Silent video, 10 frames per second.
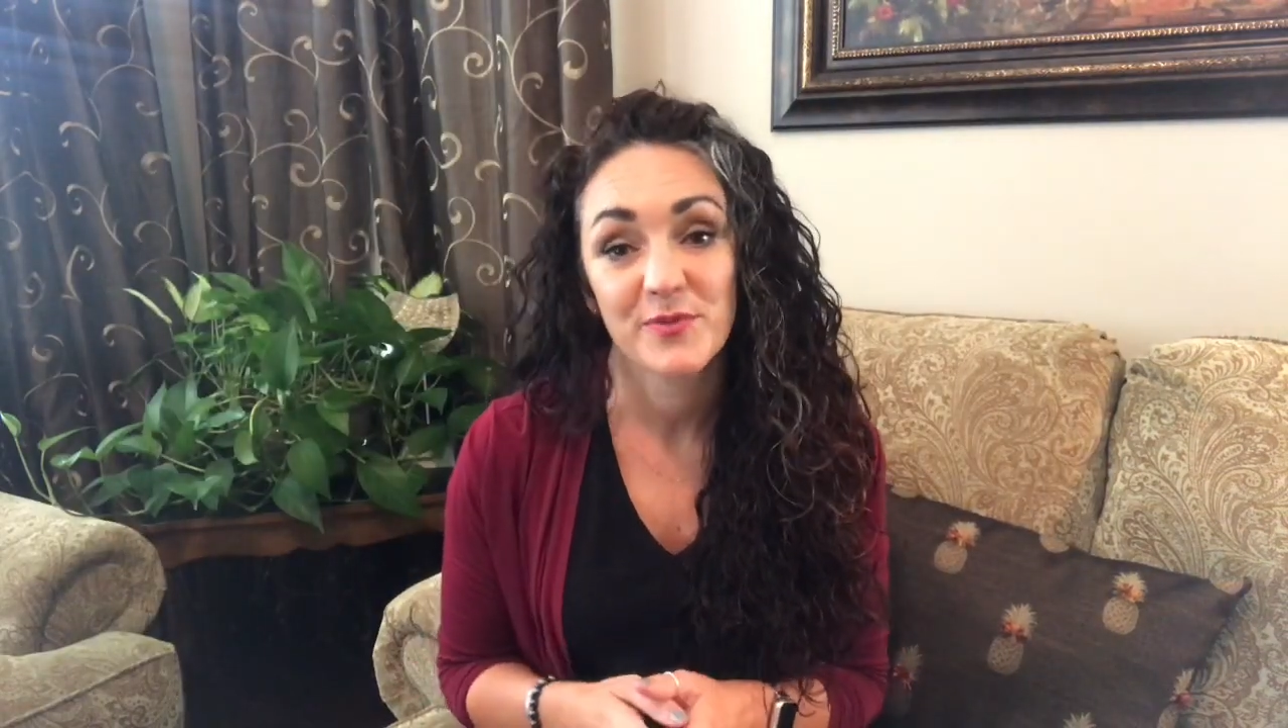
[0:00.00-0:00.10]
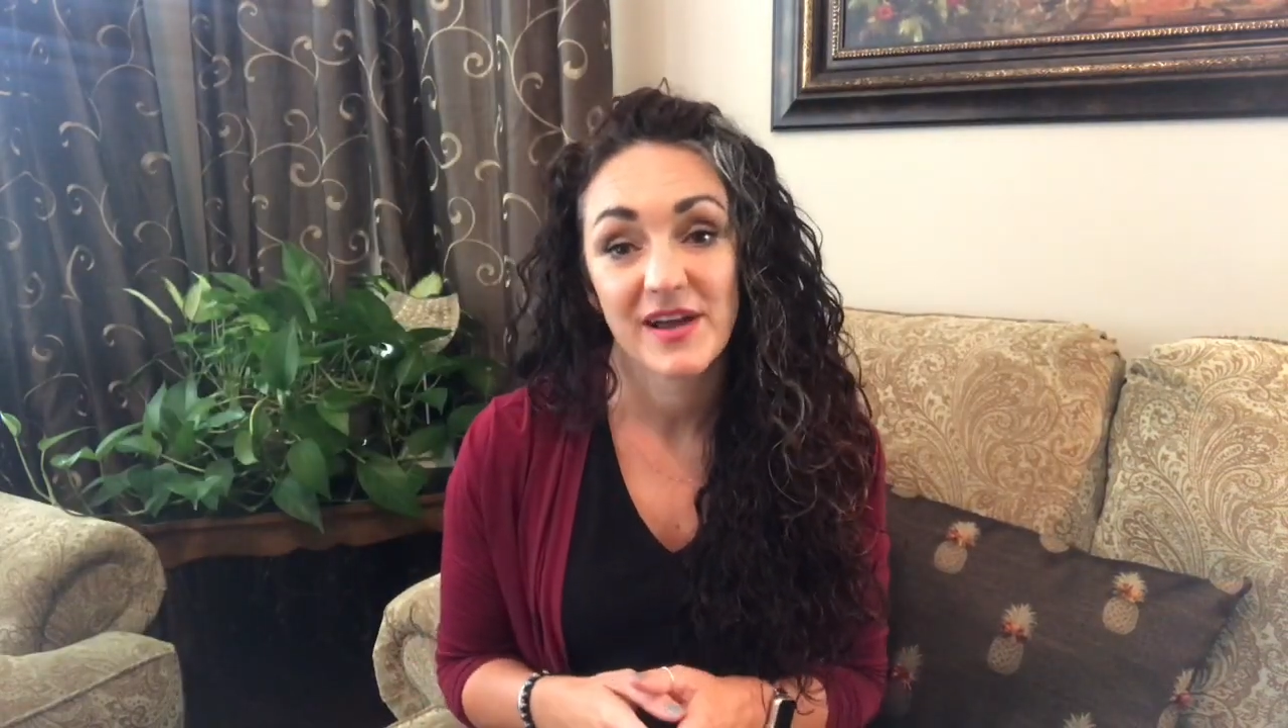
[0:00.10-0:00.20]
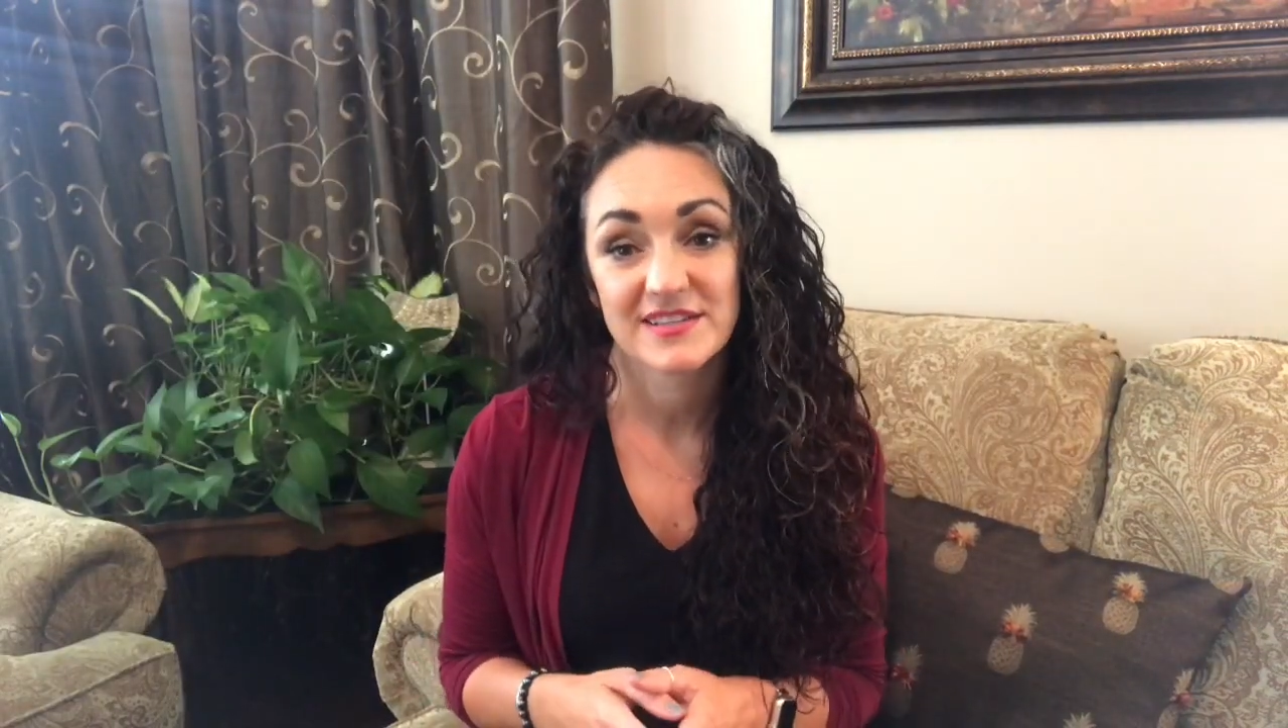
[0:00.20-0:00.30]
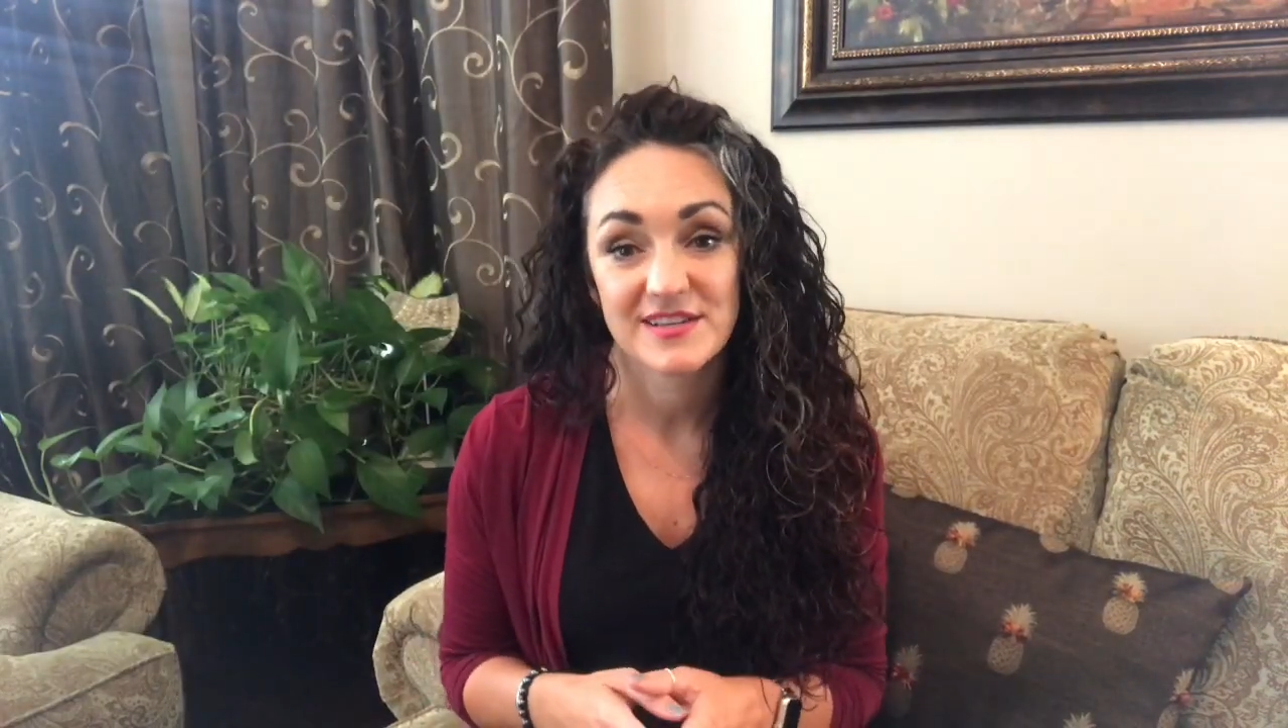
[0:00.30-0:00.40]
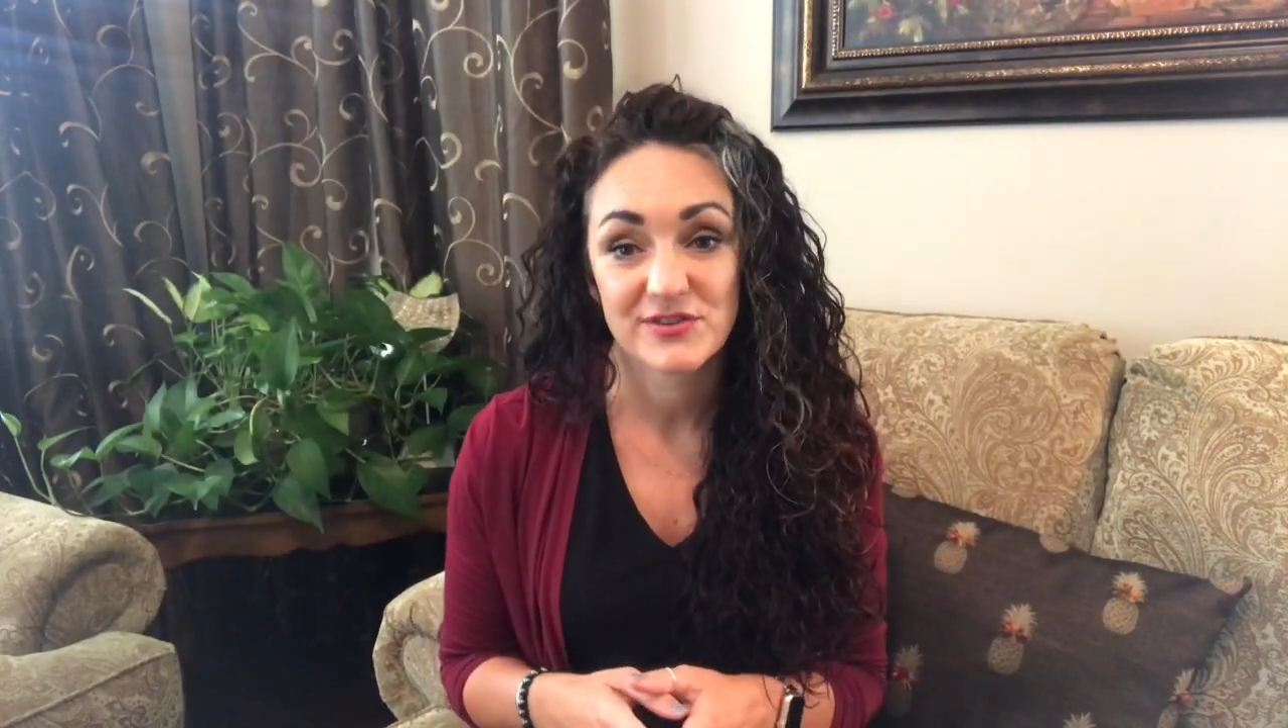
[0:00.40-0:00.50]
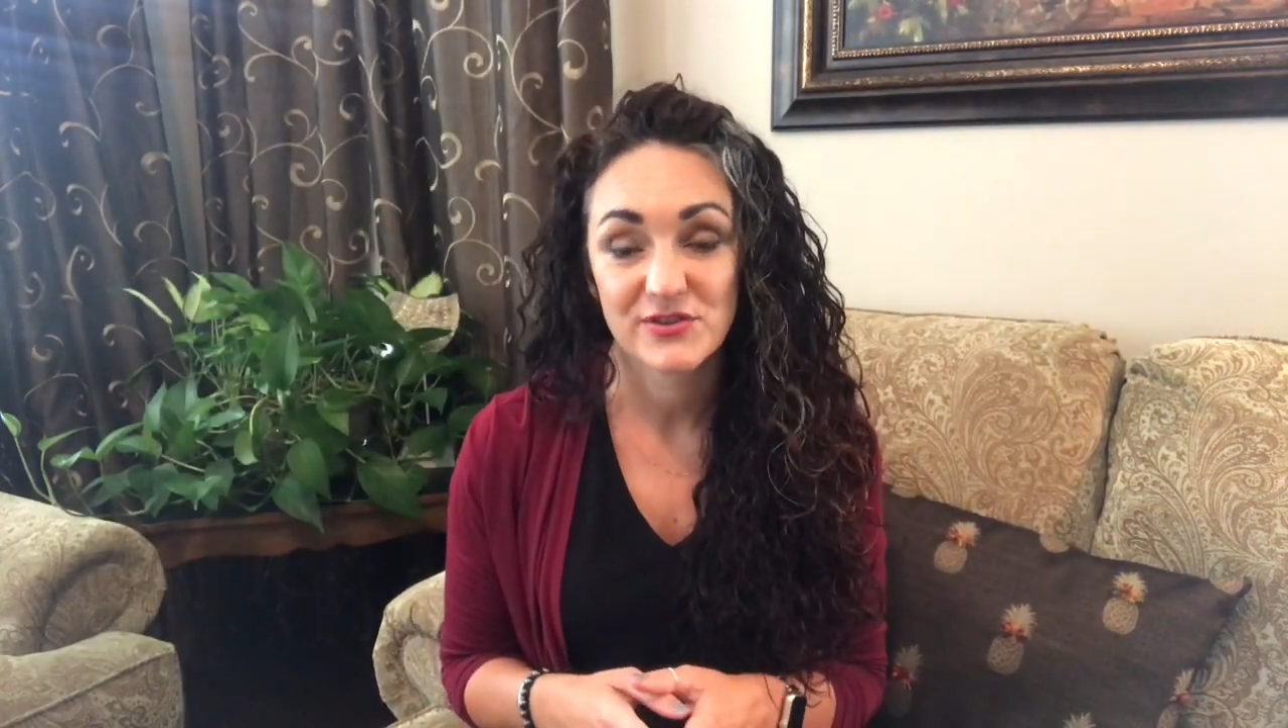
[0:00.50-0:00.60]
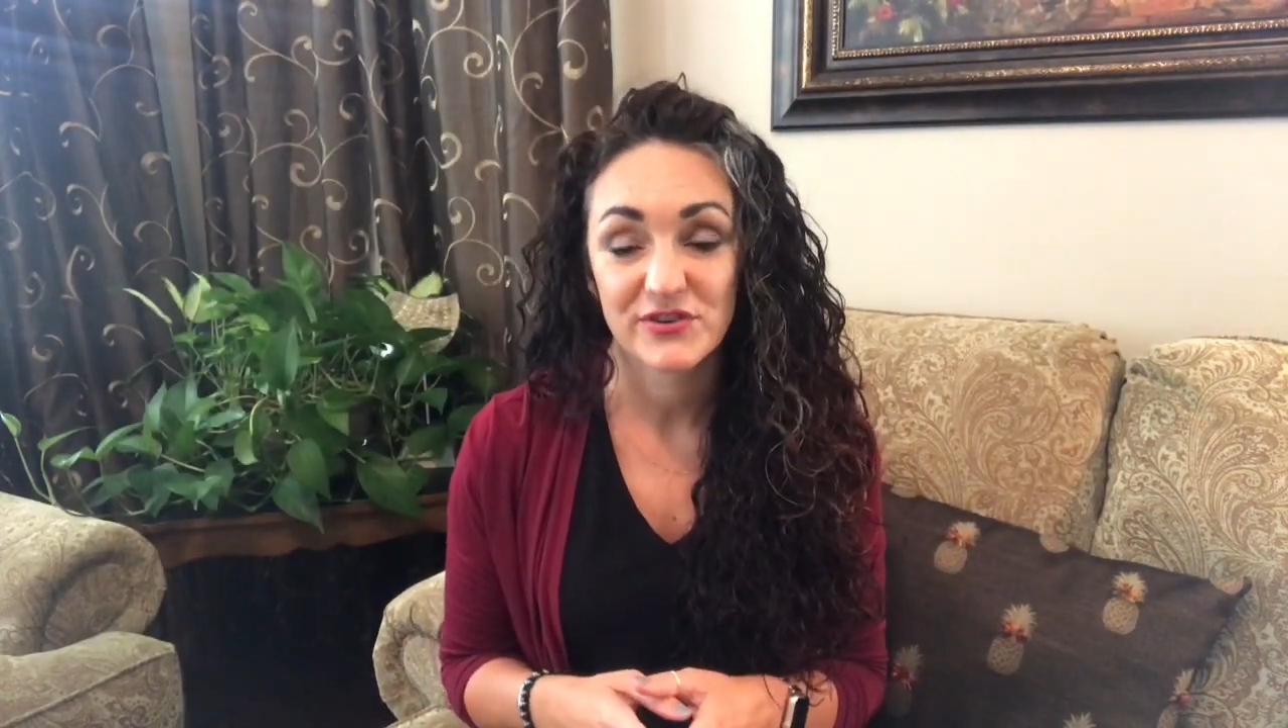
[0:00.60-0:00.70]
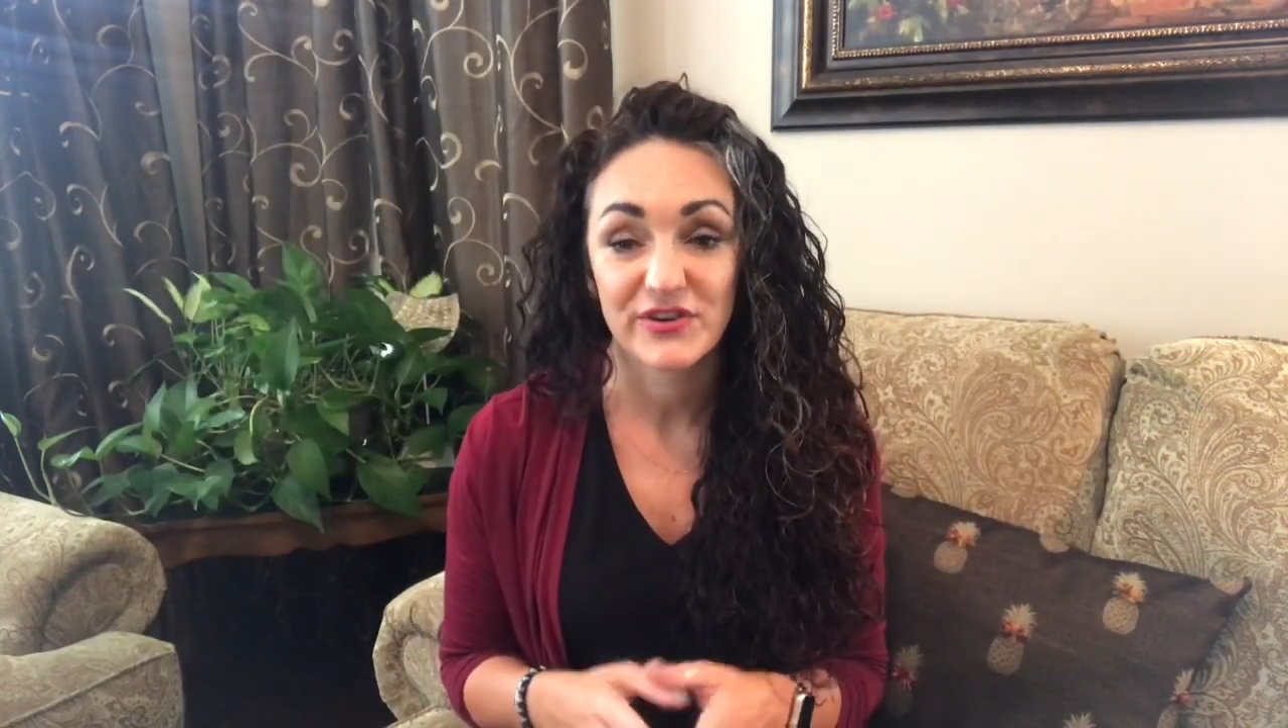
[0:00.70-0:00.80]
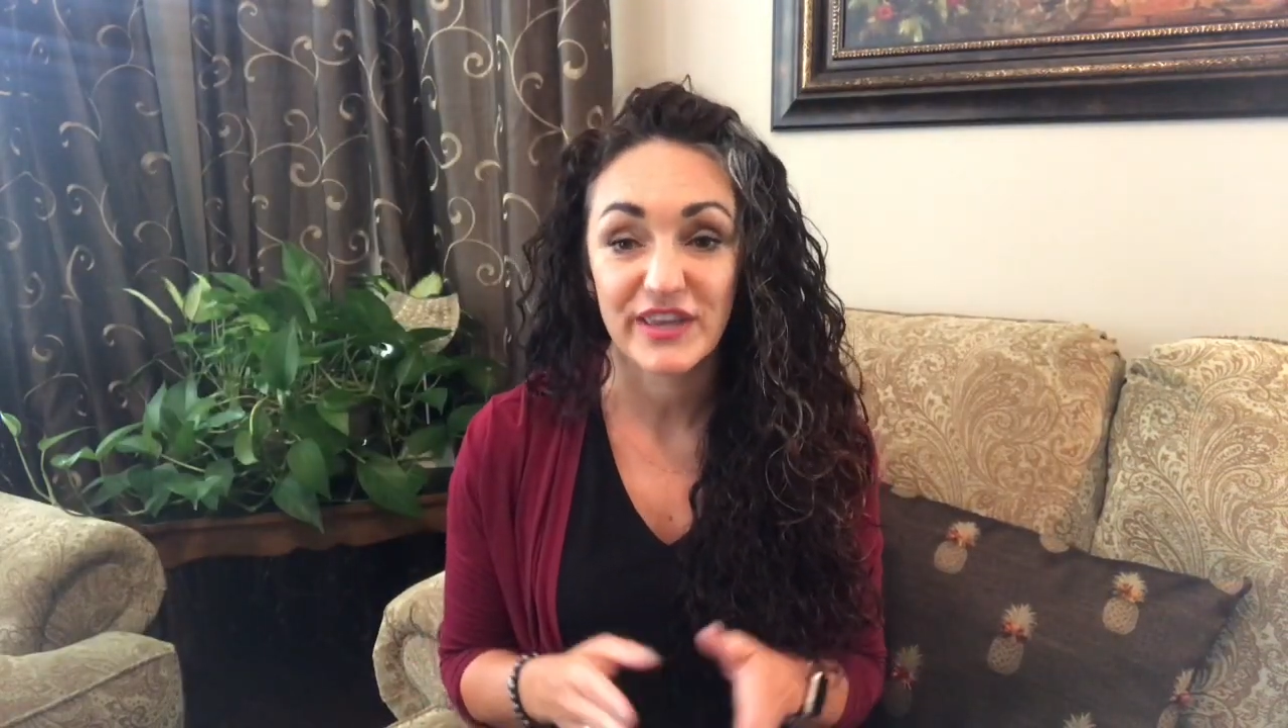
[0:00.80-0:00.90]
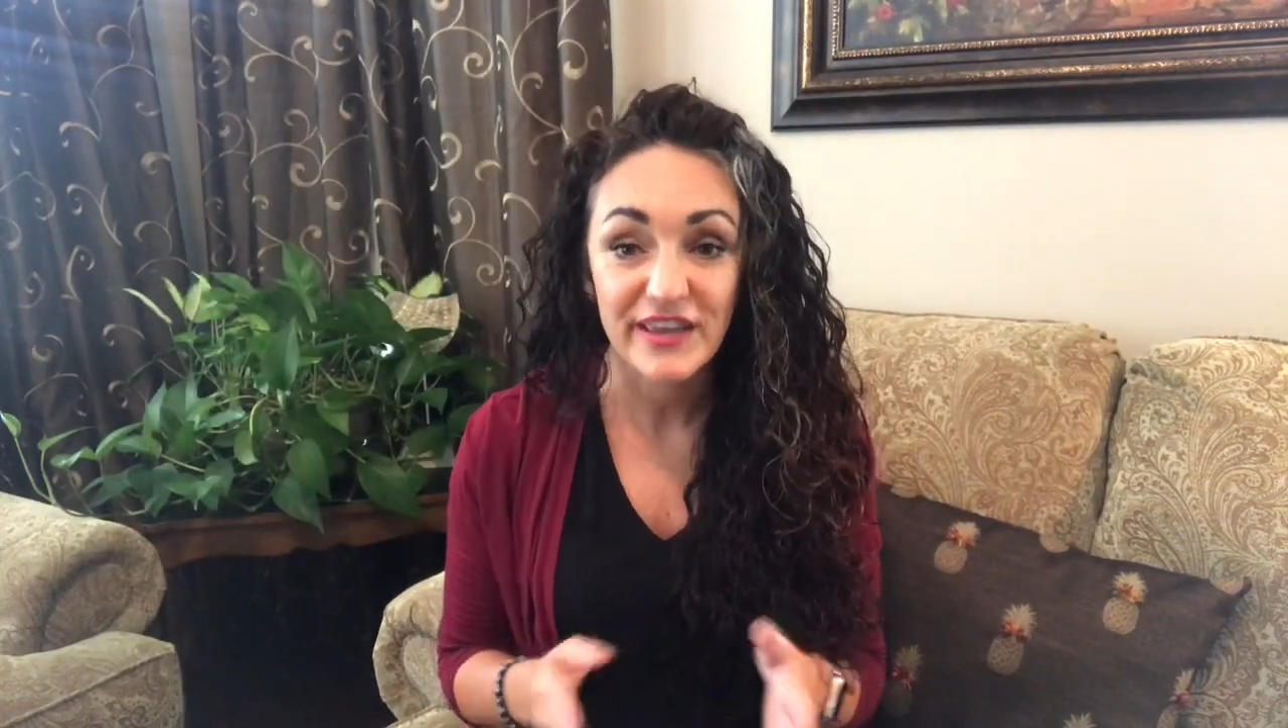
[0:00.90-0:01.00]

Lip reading: practitioner